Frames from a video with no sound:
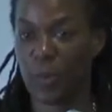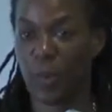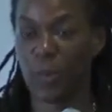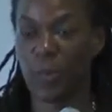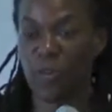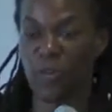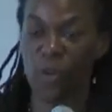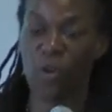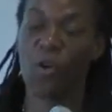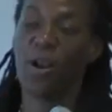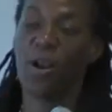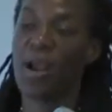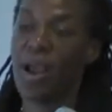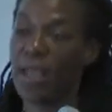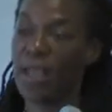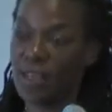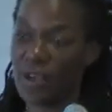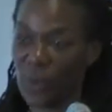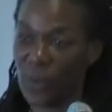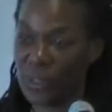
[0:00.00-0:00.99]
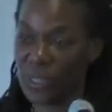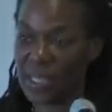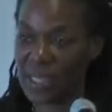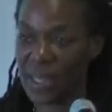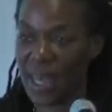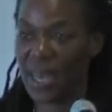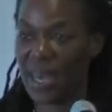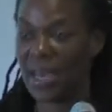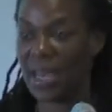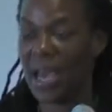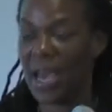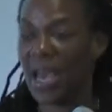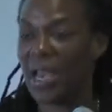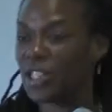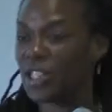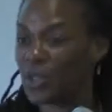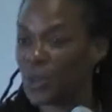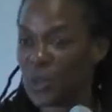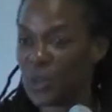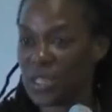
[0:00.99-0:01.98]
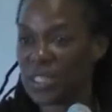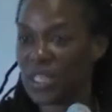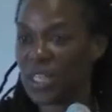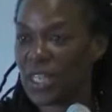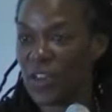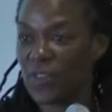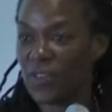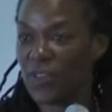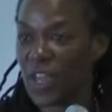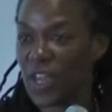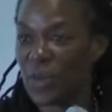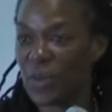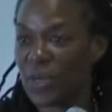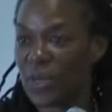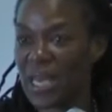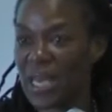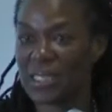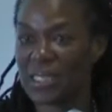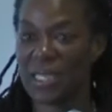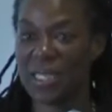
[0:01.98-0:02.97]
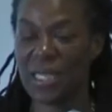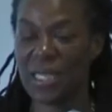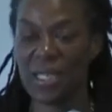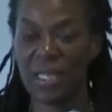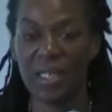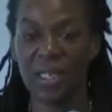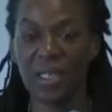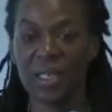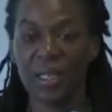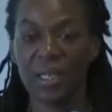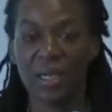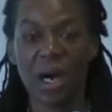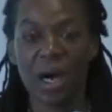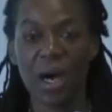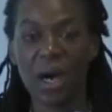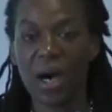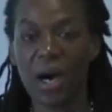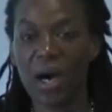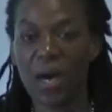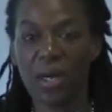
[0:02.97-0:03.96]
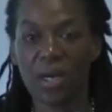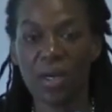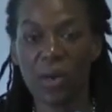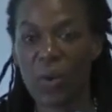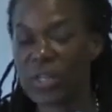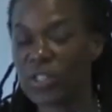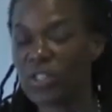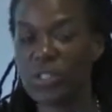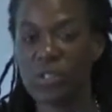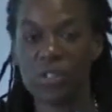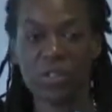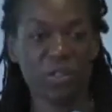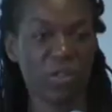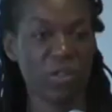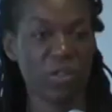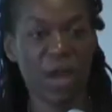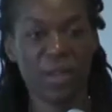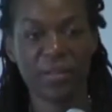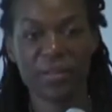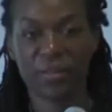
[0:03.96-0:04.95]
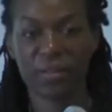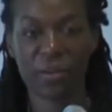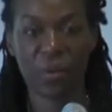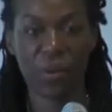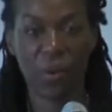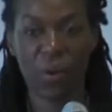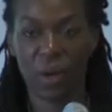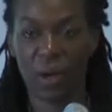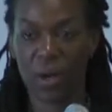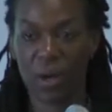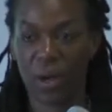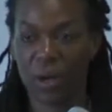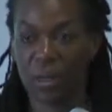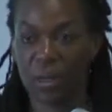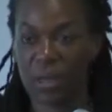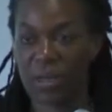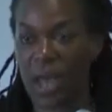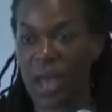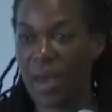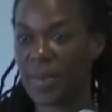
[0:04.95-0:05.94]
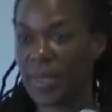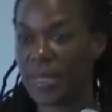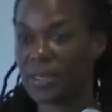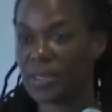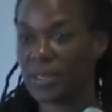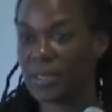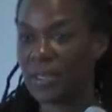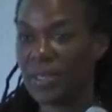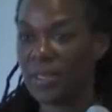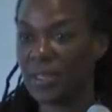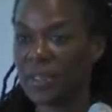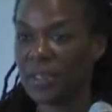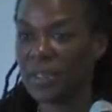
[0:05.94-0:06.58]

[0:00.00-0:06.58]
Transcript: But before I go into that, I just want to see if anyone has any uh, questions, thoughts, or comments.